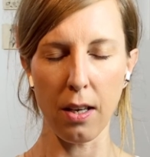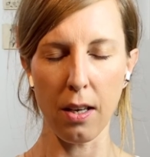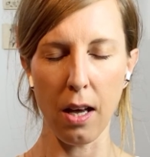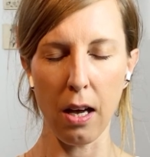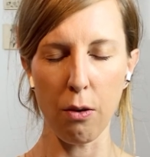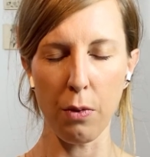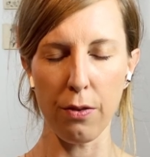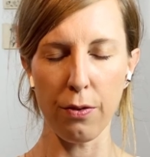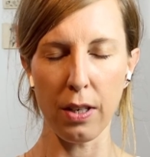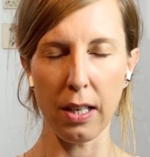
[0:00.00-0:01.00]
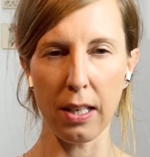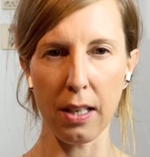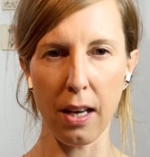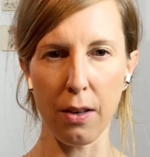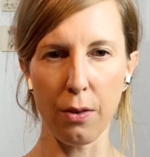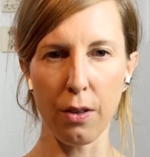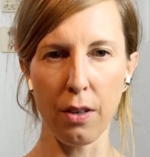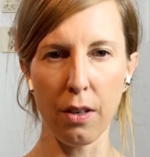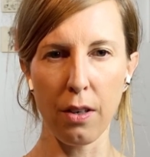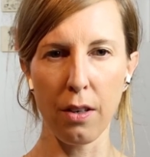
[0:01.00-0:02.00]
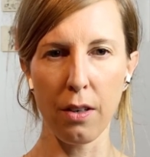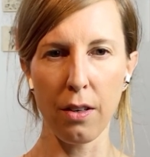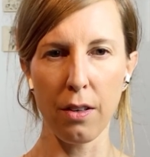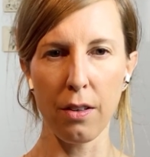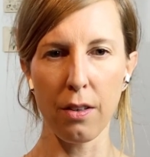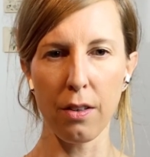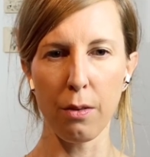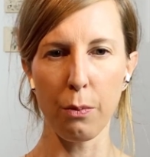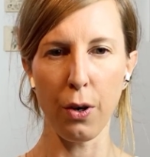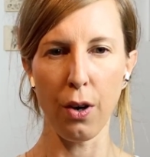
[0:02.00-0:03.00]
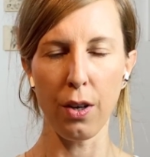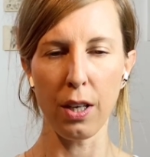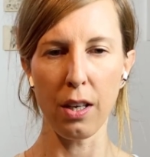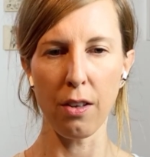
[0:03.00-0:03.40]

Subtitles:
in, how am I feeling now? The body,